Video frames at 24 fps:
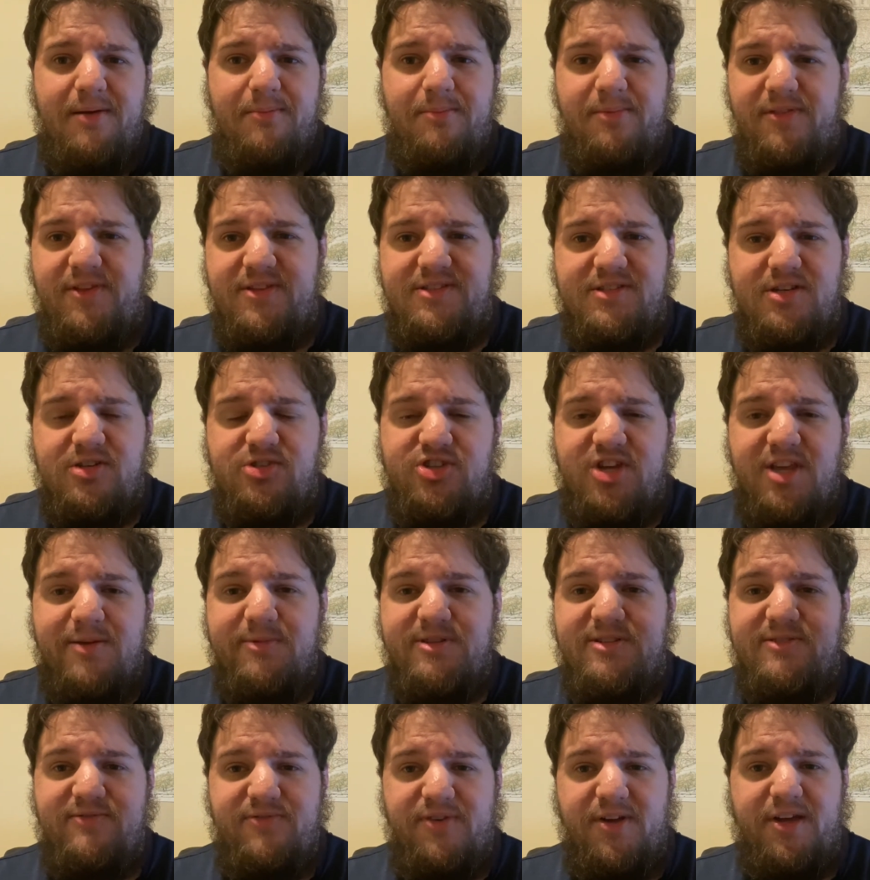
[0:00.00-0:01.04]
But this search game
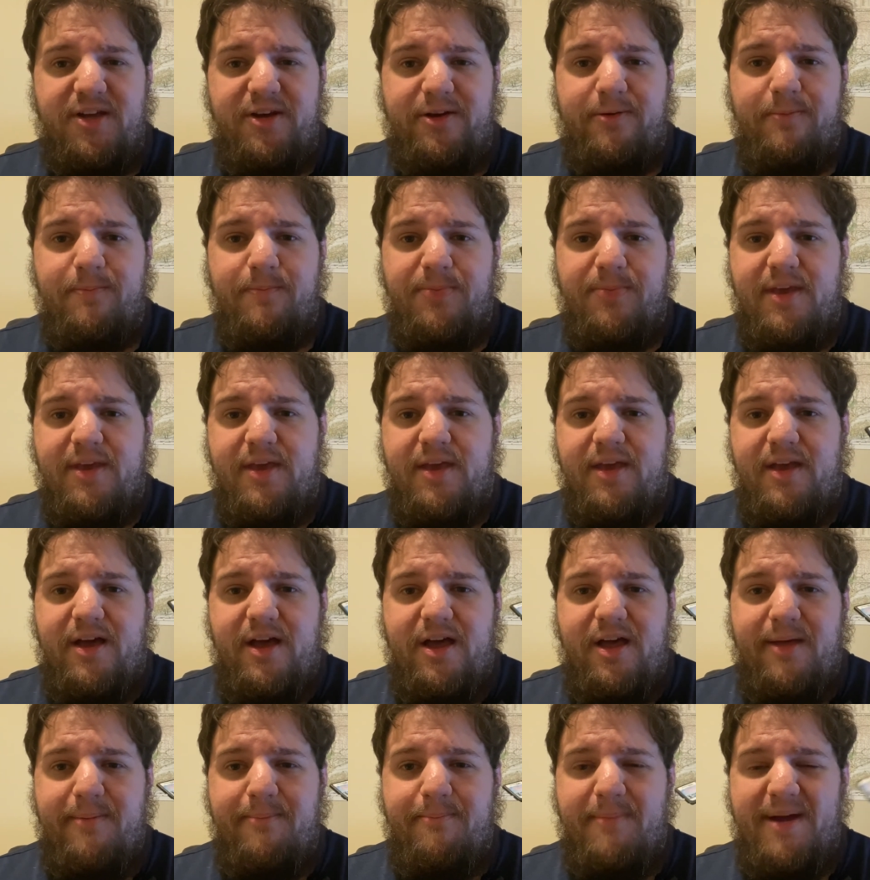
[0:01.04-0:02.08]
is fun,
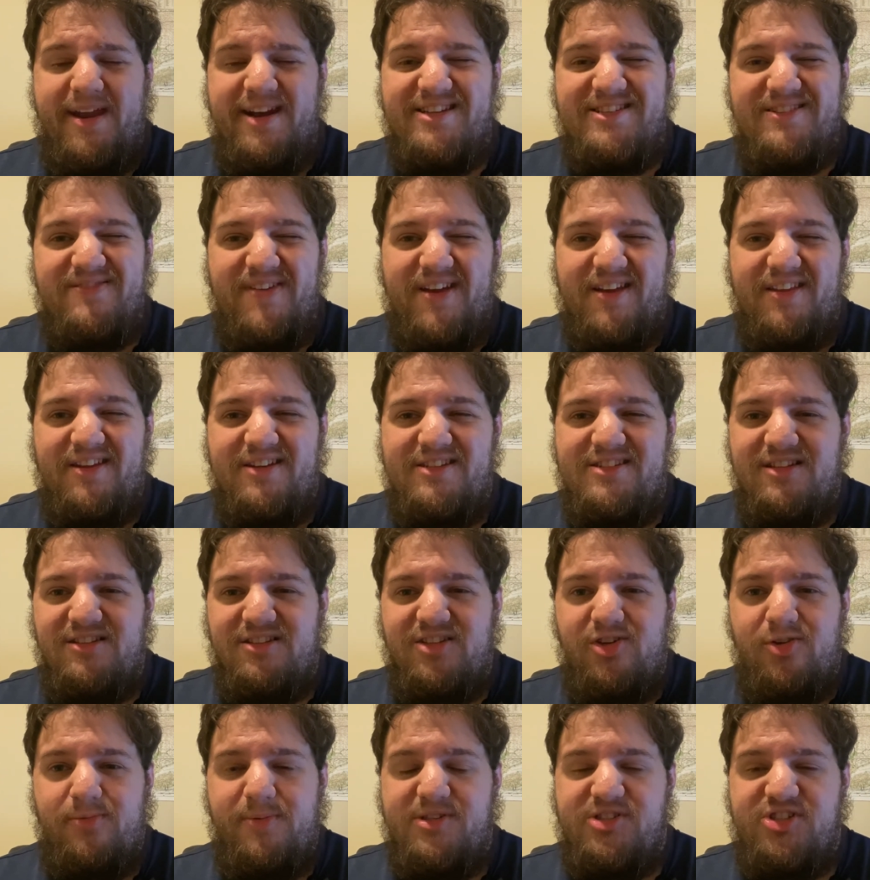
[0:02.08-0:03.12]
minus the fact that it's a
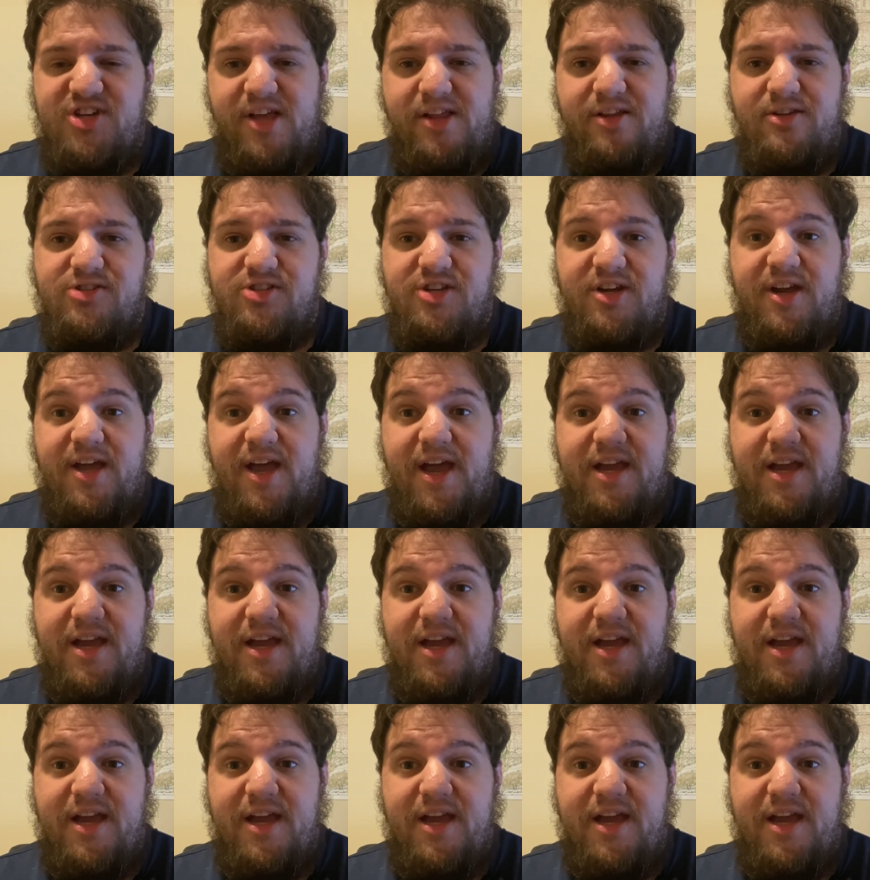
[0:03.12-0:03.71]
little bit challenging.